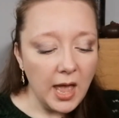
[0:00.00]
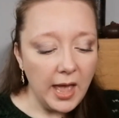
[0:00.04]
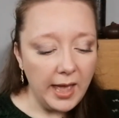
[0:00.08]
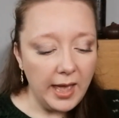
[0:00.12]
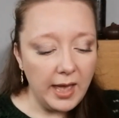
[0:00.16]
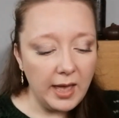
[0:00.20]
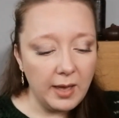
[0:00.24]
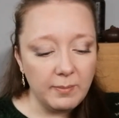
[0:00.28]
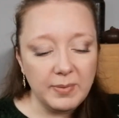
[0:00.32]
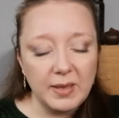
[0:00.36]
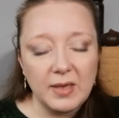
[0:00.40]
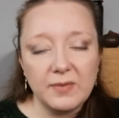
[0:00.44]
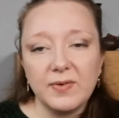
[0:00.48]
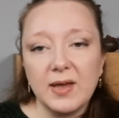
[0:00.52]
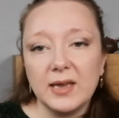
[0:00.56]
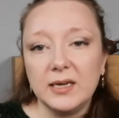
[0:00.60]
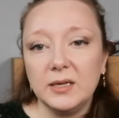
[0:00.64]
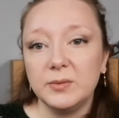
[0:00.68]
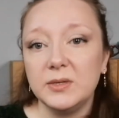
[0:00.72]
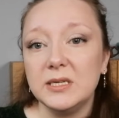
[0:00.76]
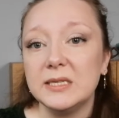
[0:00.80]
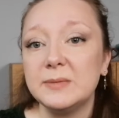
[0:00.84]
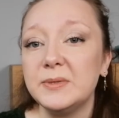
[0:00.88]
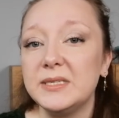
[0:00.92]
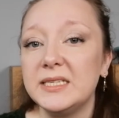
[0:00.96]
But if
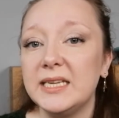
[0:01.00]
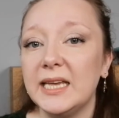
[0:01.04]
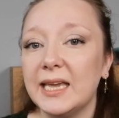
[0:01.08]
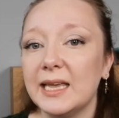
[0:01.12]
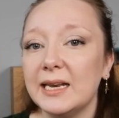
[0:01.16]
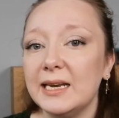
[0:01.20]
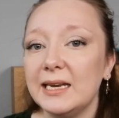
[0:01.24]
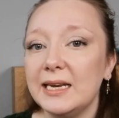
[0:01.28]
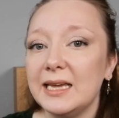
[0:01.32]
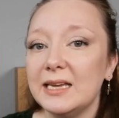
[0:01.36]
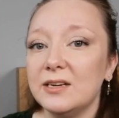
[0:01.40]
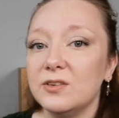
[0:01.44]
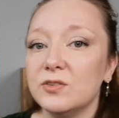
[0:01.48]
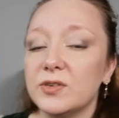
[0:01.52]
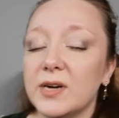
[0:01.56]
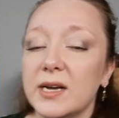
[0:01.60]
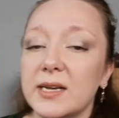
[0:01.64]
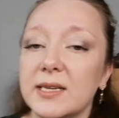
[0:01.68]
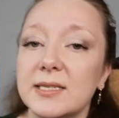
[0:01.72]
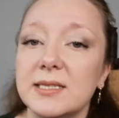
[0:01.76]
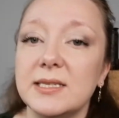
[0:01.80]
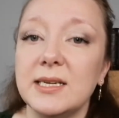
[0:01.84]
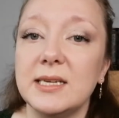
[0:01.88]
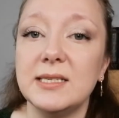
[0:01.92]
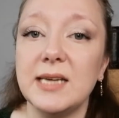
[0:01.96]
anybody's particularly
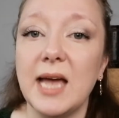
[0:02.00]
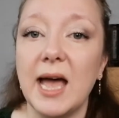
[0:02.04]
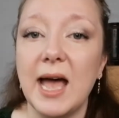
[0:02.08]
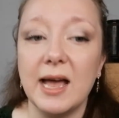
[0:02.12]
interested,